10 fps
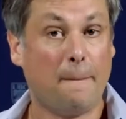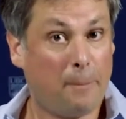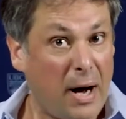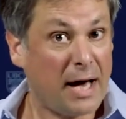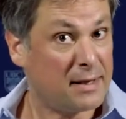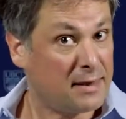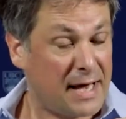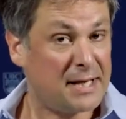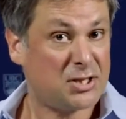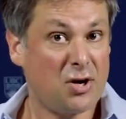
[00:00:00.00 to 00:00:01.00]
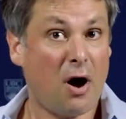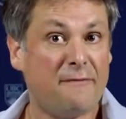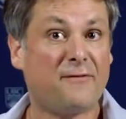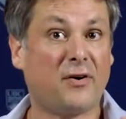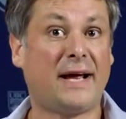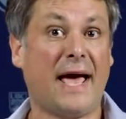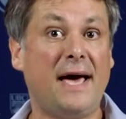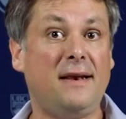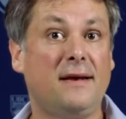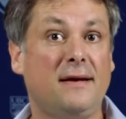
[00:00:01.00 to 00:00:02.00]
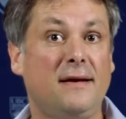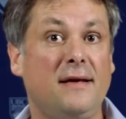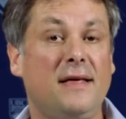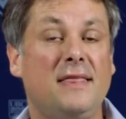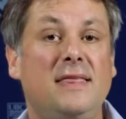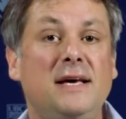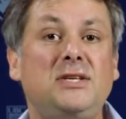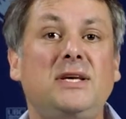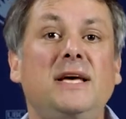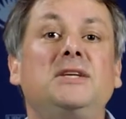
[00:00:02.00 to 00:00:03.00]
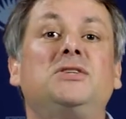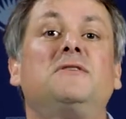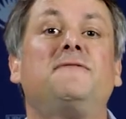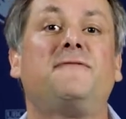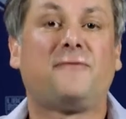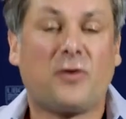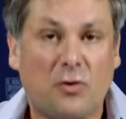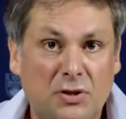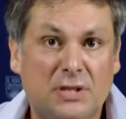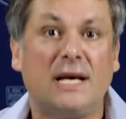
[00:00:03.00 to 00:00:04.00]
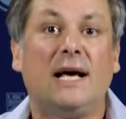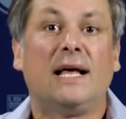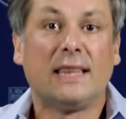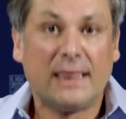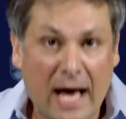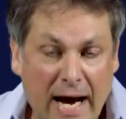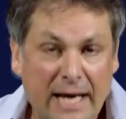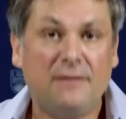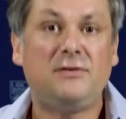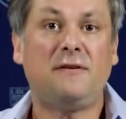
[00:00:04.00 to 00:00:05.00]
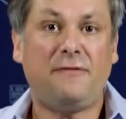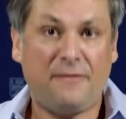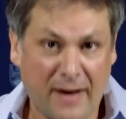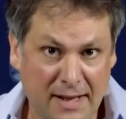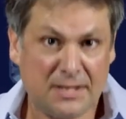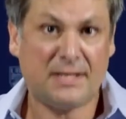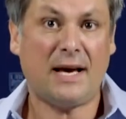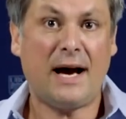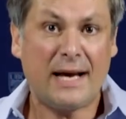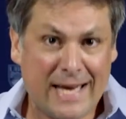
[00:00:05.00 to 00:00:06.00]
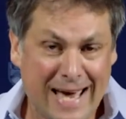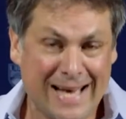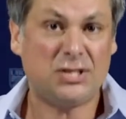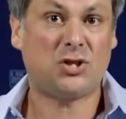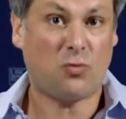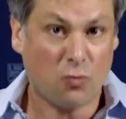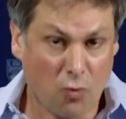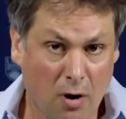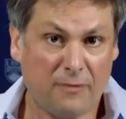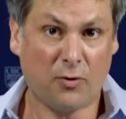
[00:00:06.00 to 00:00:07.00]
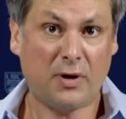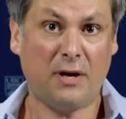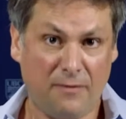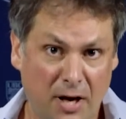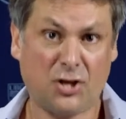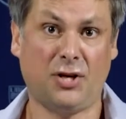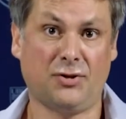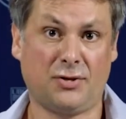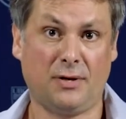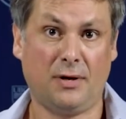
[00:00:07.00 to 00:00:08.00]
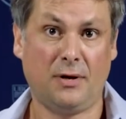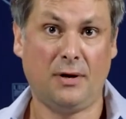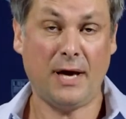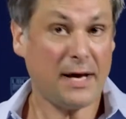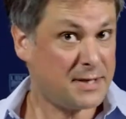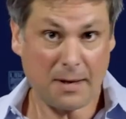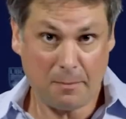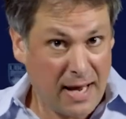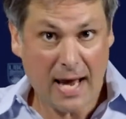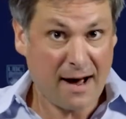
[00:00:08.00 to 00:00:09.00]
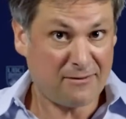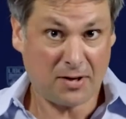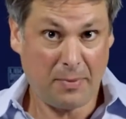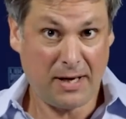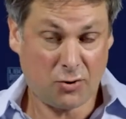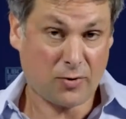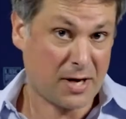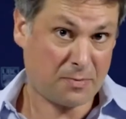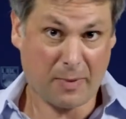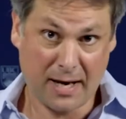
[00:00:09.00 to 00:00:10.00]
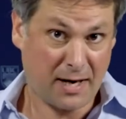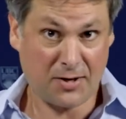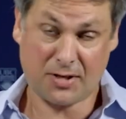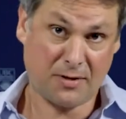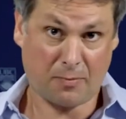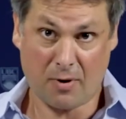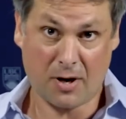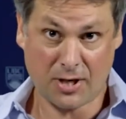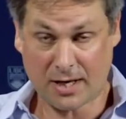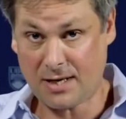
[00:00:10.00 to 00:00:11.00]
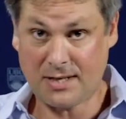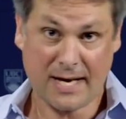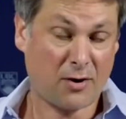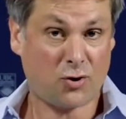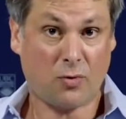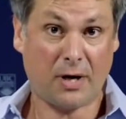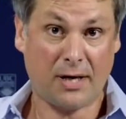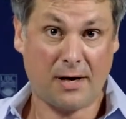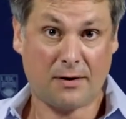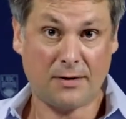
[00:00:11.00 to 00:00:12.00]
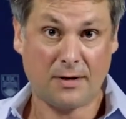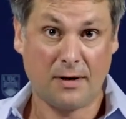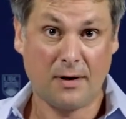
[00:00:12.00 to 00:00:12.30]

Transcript: But let us not forget, this is the first line of defense against wrongful convictions. Yes, it may have to be addressed by an Innocence Project in 10 or 20 years,